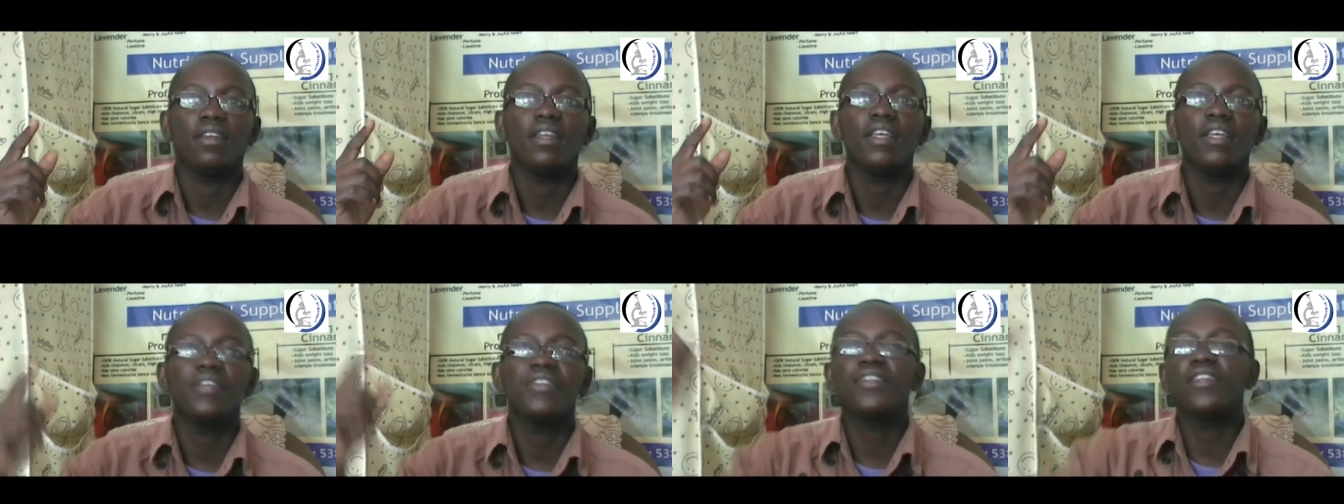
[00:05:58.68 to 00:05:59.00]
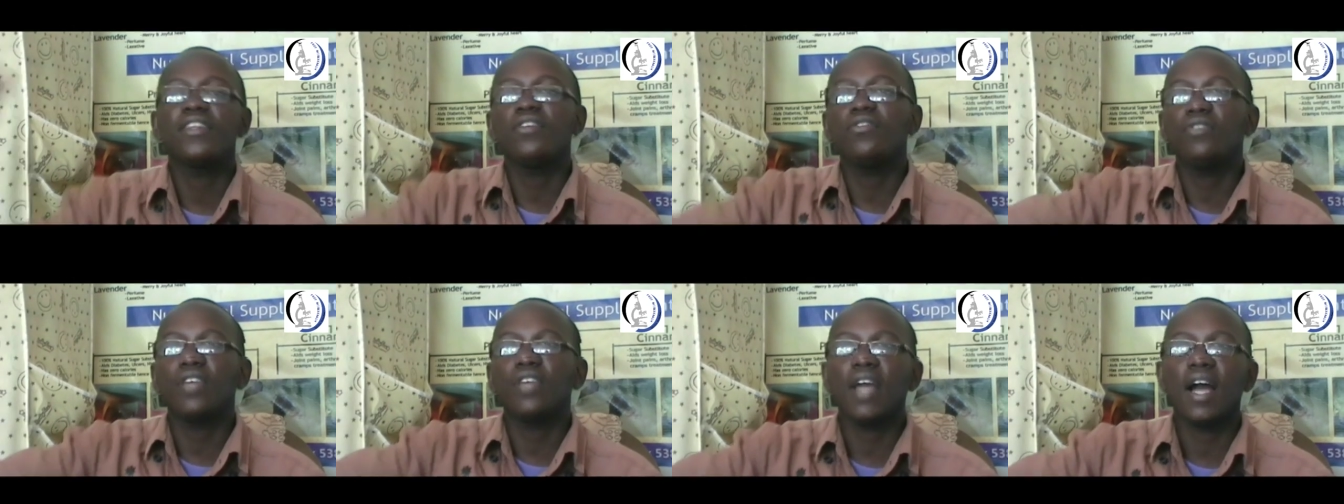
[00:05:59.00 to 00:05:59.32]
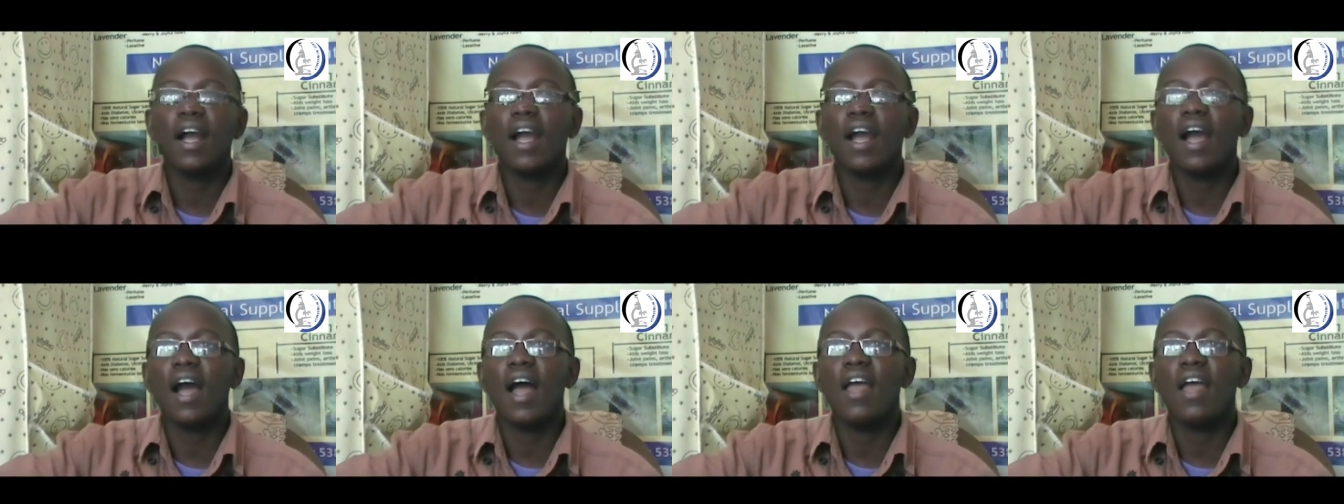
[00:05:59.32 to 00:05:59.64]
the
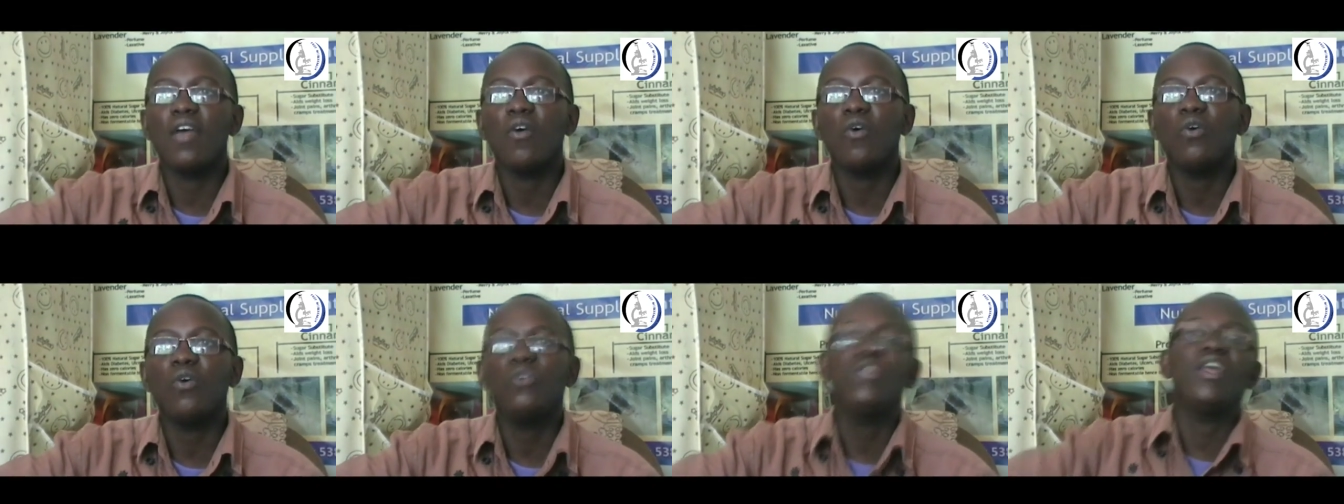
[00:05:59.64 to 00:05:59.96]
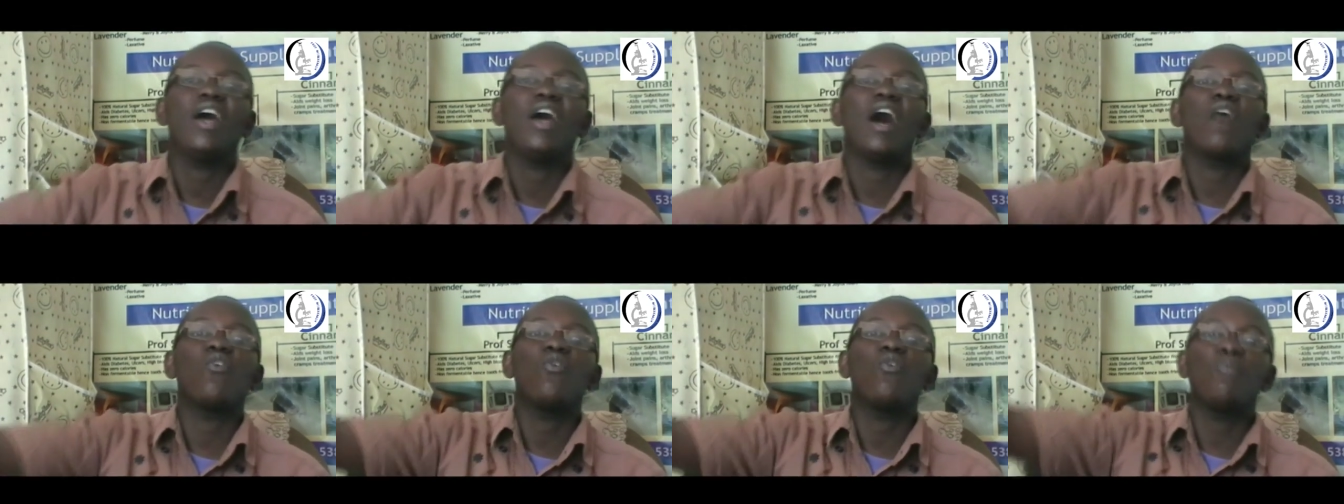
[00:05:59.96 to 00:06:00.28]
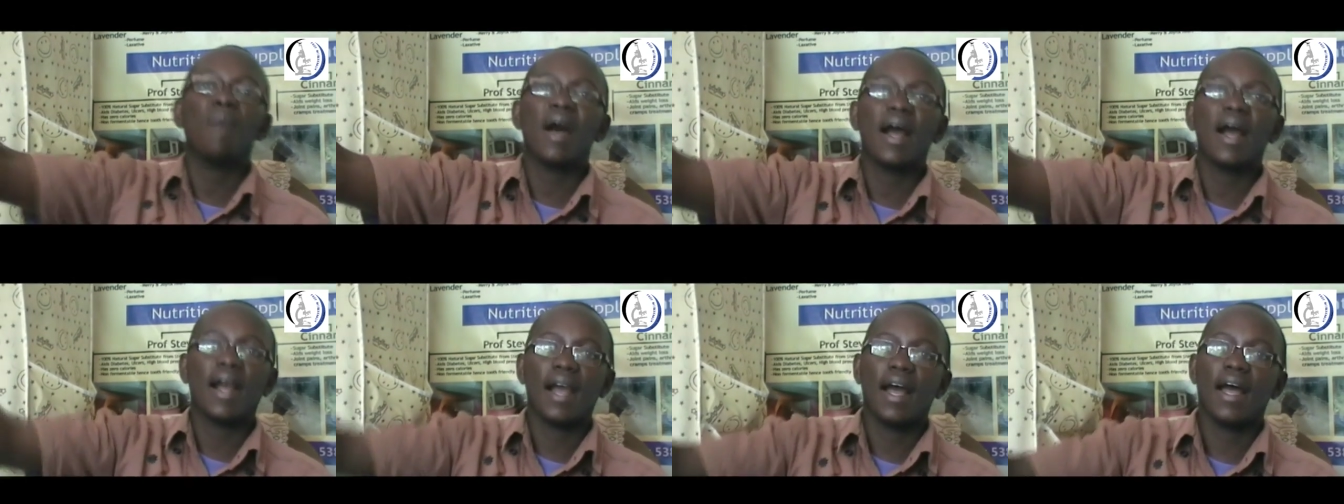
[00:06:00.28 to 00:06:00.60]
stevia guy or the
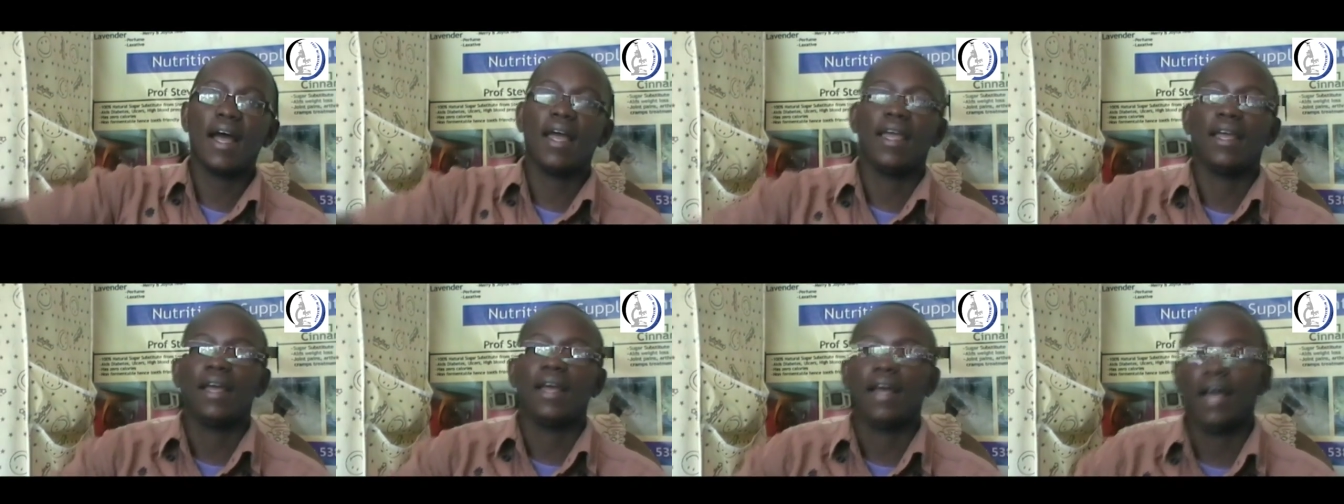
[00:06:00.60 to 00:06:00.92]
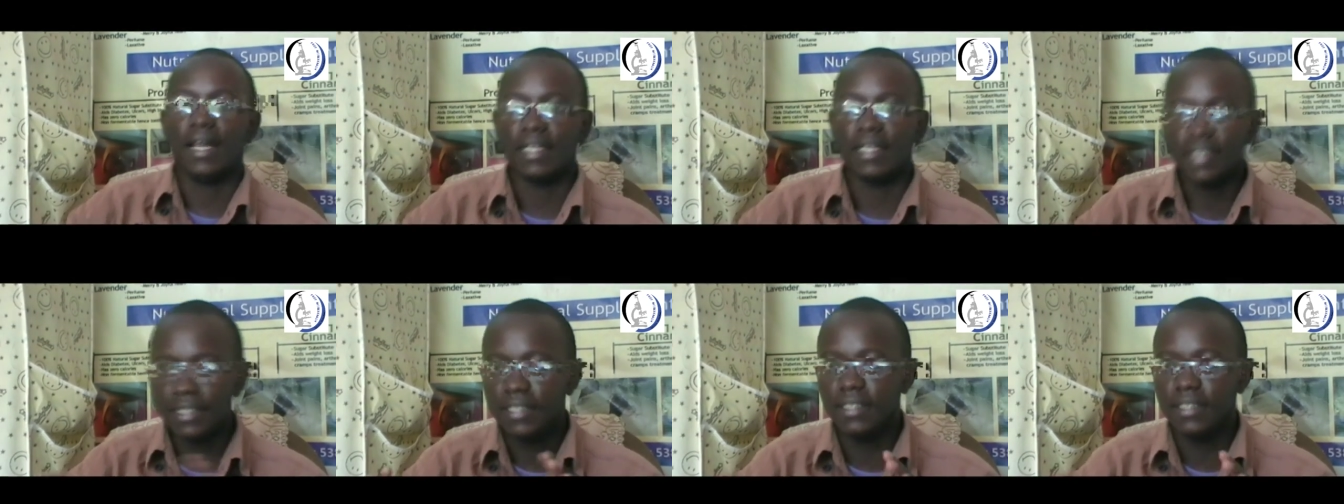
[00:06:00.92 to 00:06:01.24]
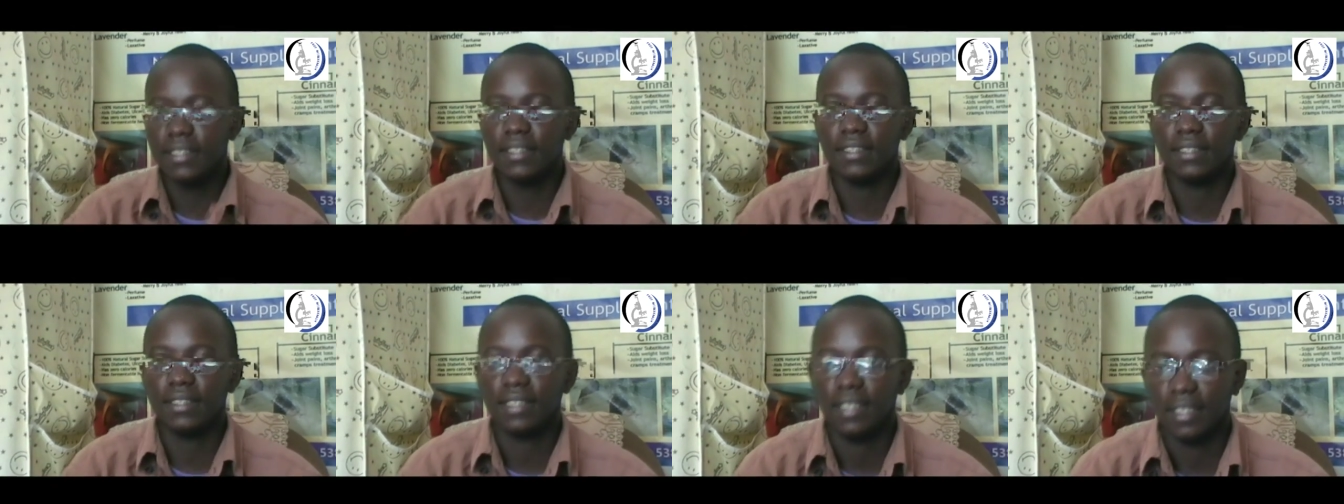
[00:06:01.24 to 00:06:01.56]
aroma guy. At
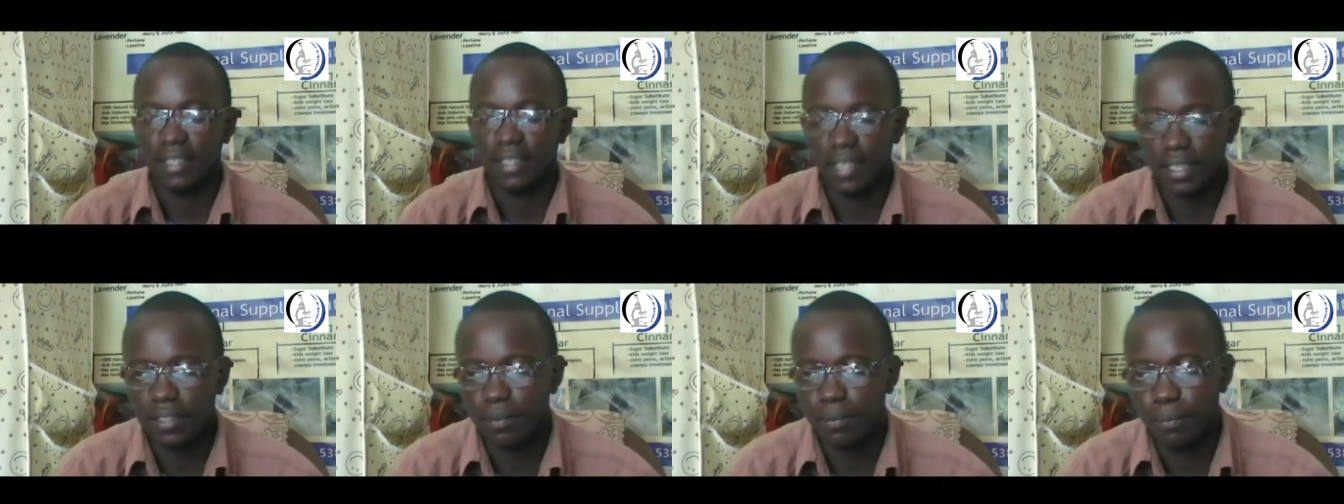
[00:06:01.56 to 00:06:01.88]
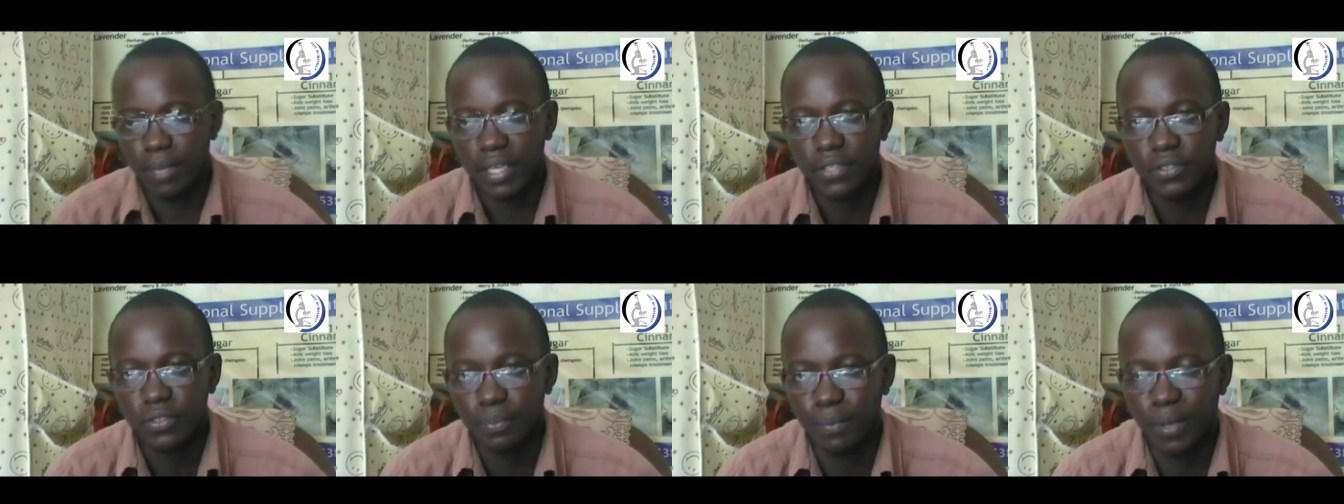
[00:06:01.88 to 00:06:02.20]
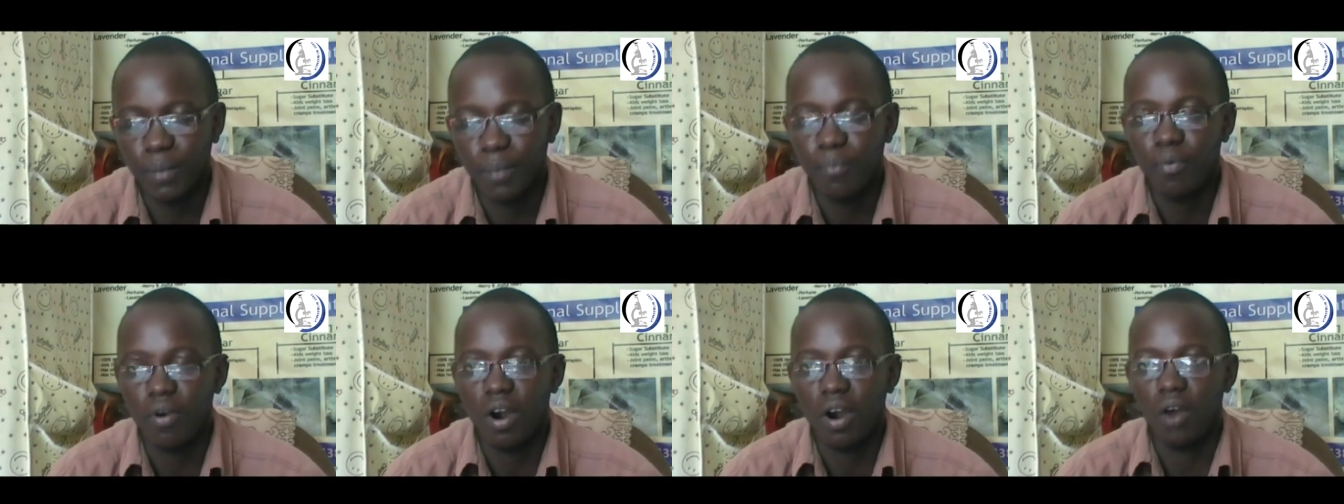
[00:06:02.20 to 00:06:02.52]
least that makes
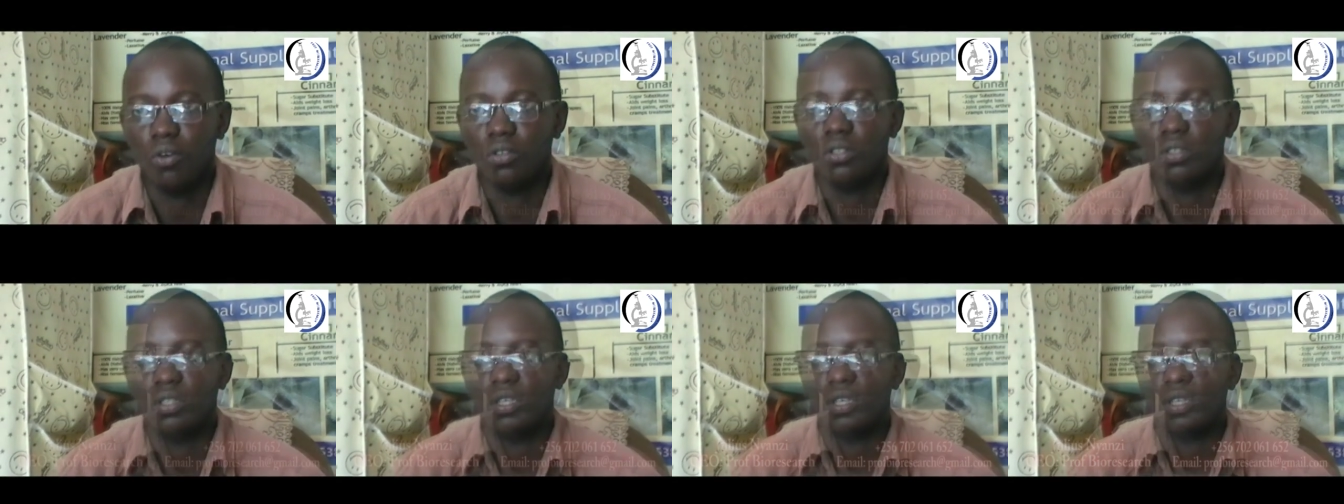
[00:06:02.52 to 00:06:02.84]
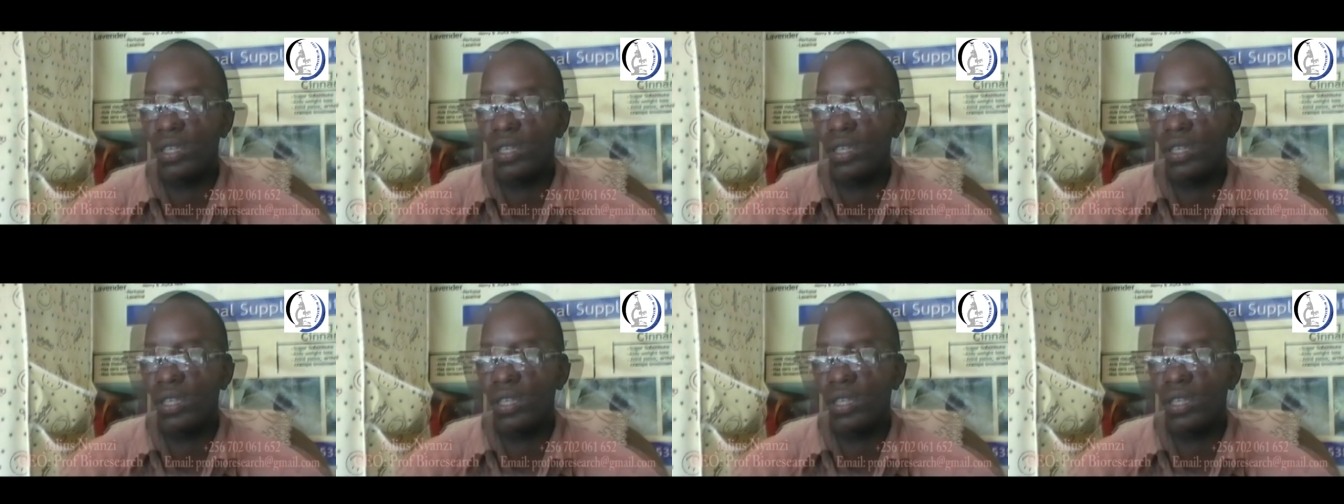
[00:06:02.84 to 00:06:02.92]
me proud.